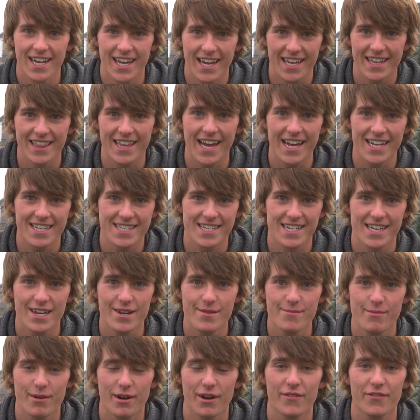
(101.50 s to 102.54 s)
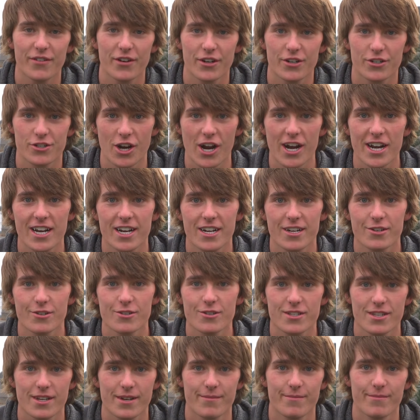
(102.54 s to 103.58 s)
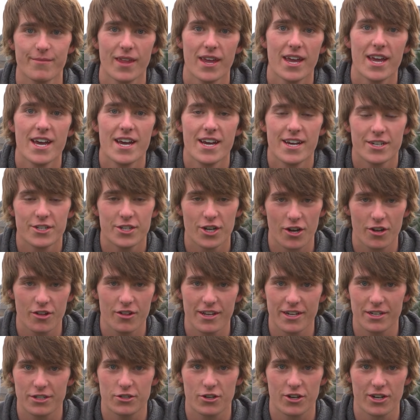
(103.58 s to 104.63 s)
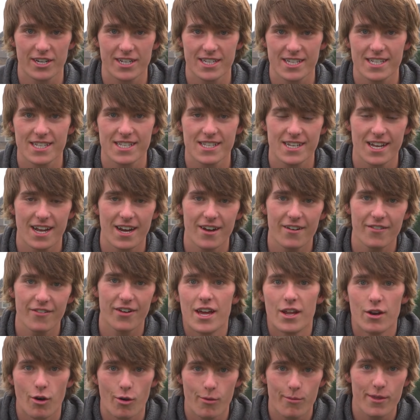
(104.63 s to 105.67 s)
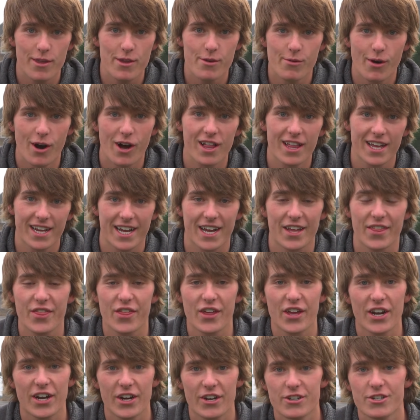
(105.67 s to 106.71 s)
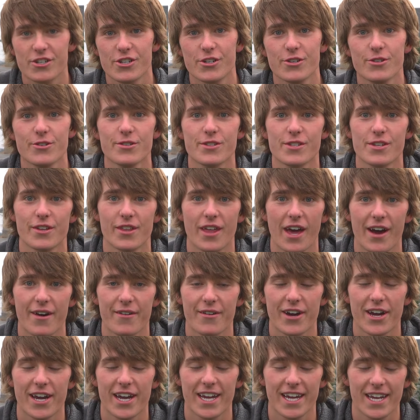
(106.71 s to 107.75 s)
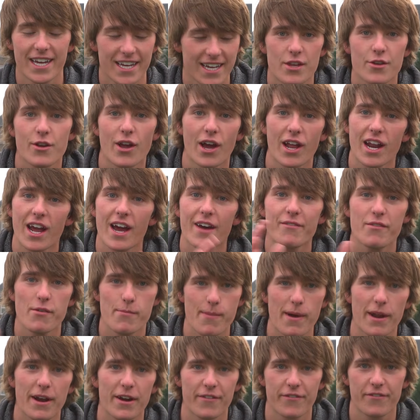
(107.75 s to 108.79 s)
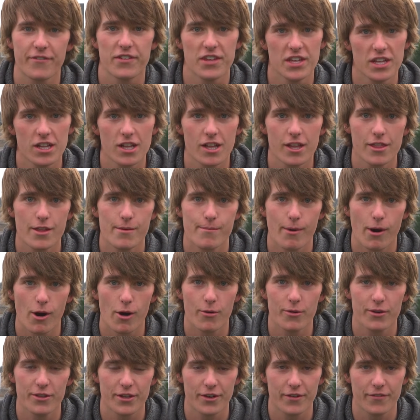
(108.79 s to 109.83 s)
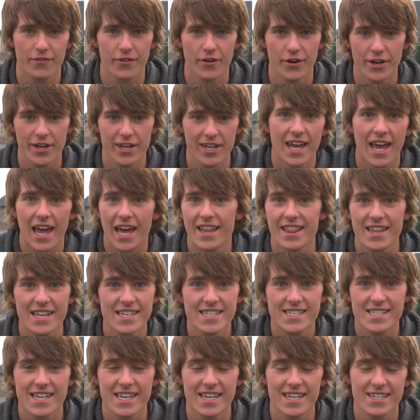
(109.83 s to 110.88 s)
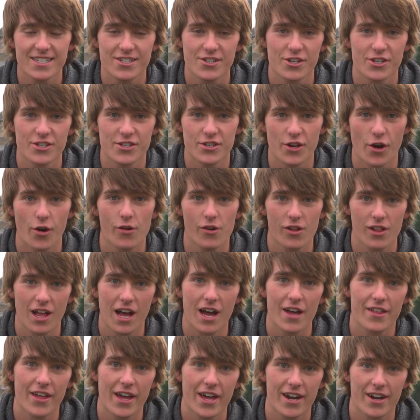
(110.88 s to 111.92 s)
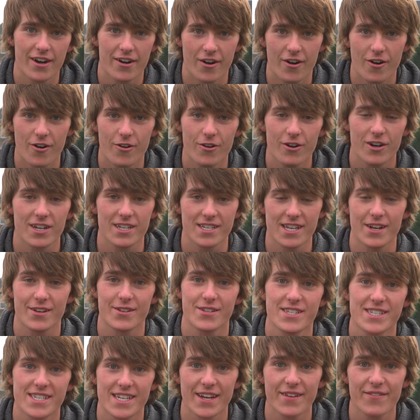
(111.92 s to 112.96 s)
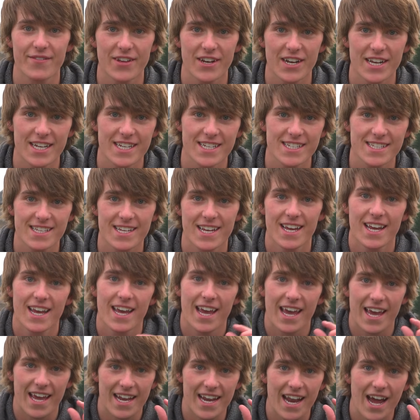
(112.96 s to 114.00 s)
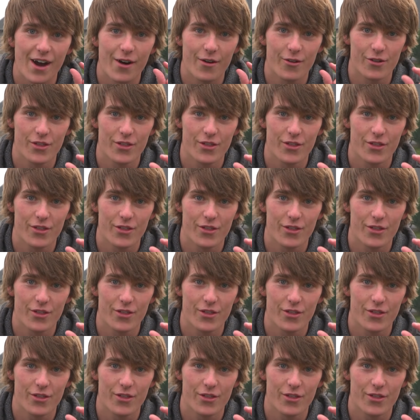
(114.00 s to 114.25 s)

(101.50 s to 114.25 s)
and that's it, but if you're trying to do some juggling tricks and stuff, normally you want like a thinner shoe so that way you kind of have a better feel on the ball with your foot. And these things just don't allow that at all because how stiff it is and how